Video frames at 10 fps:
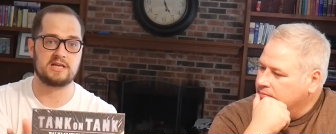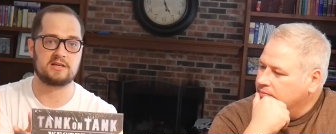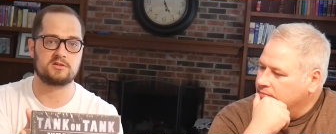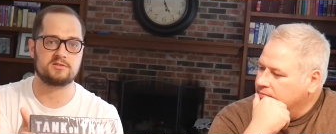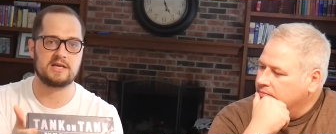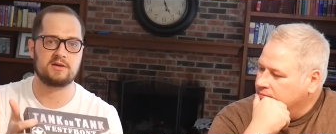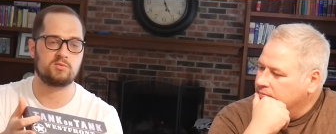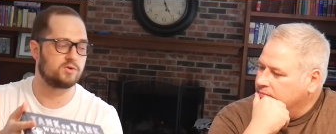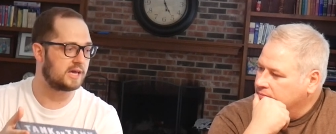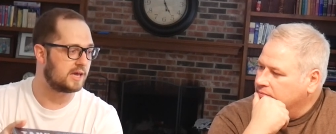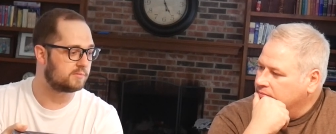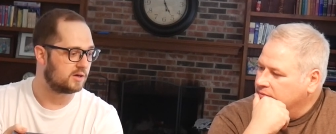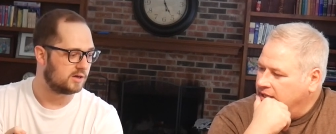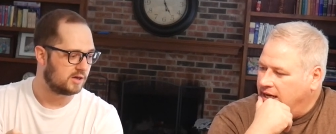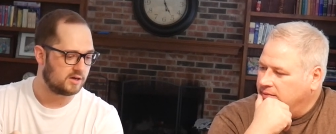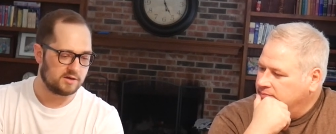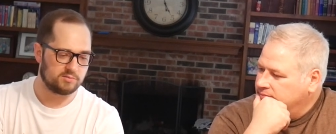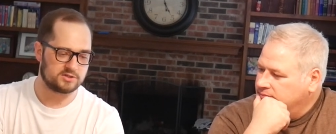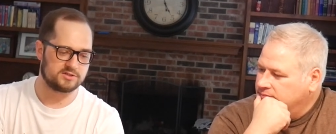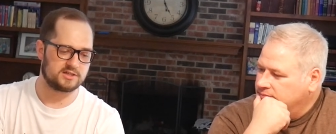Speaker 1: tactical tank war game. Yeah.
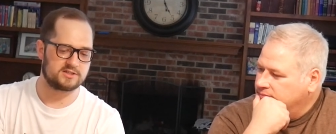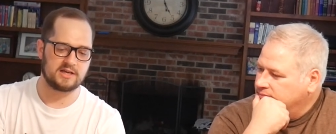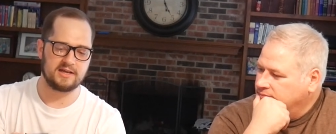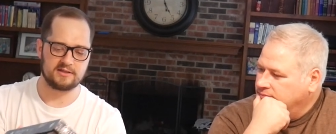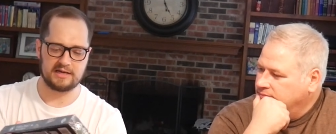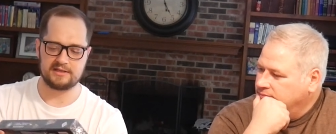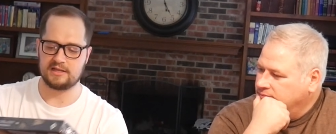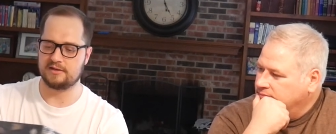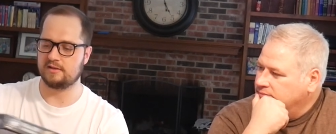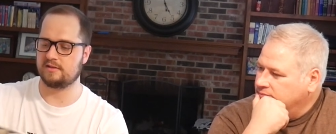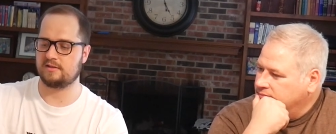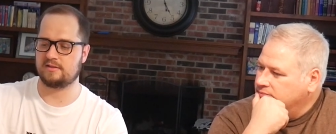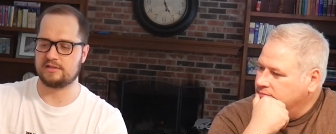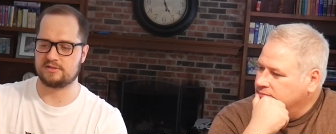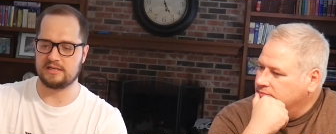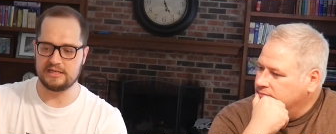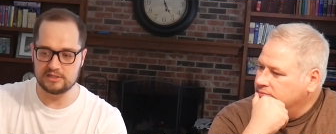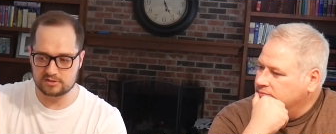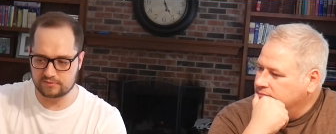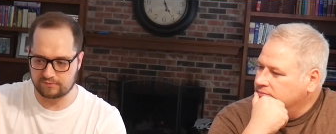Which is exciting. And then there's an
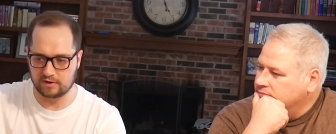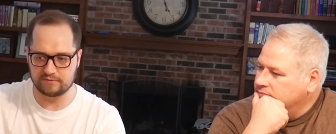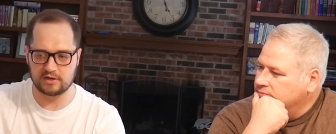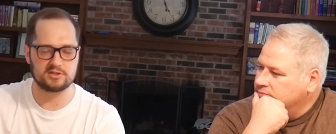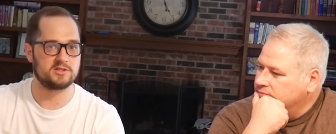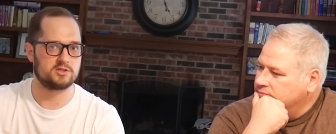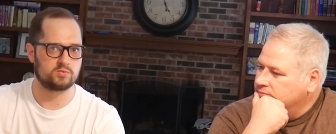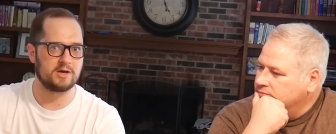East Front version, this is